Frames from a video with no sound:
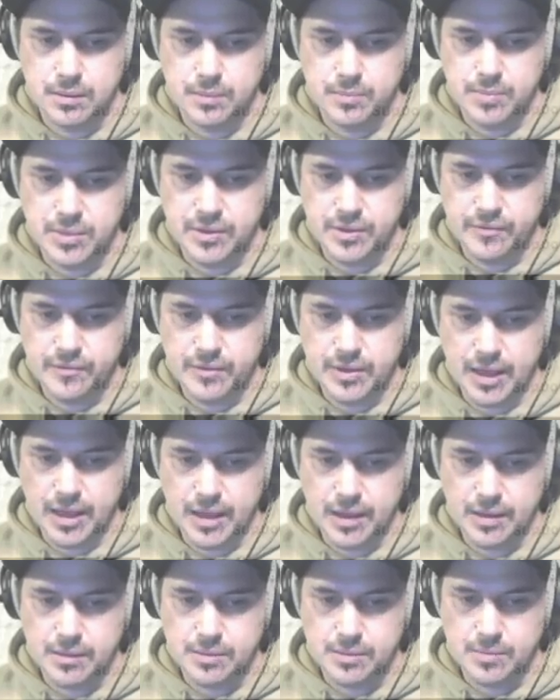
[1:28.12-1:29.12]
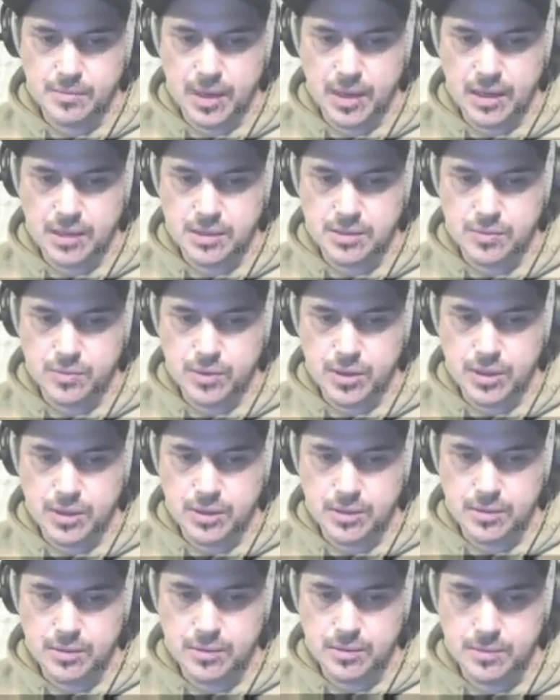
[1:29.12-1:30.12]
B flat
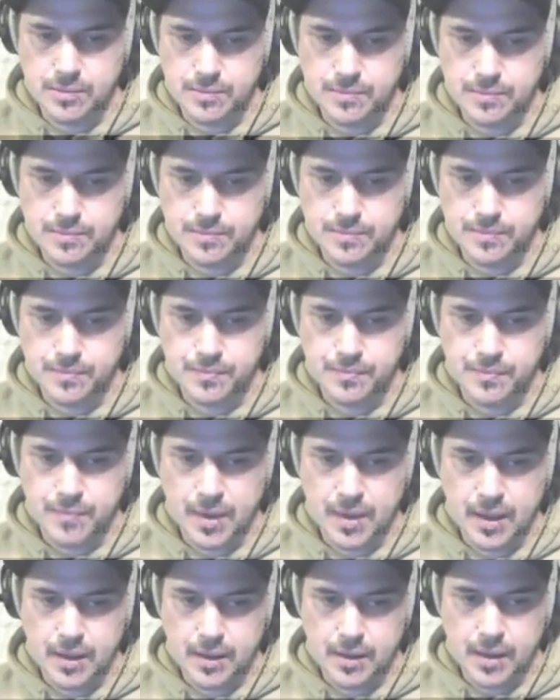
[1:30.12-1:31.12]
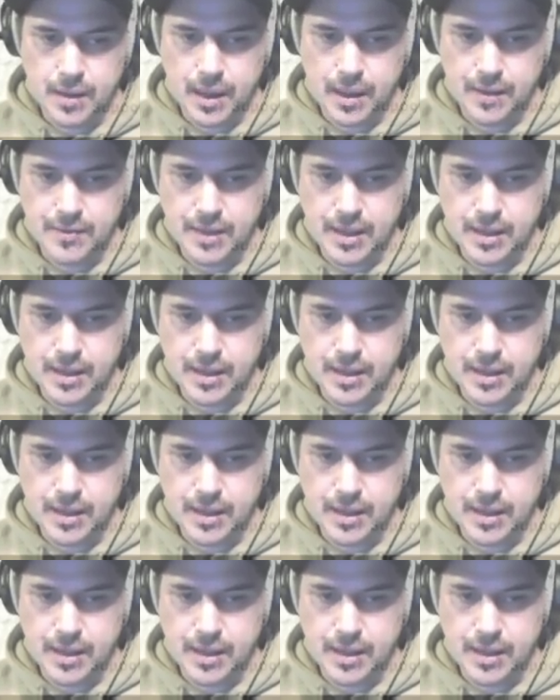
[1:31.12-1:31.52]
-1, and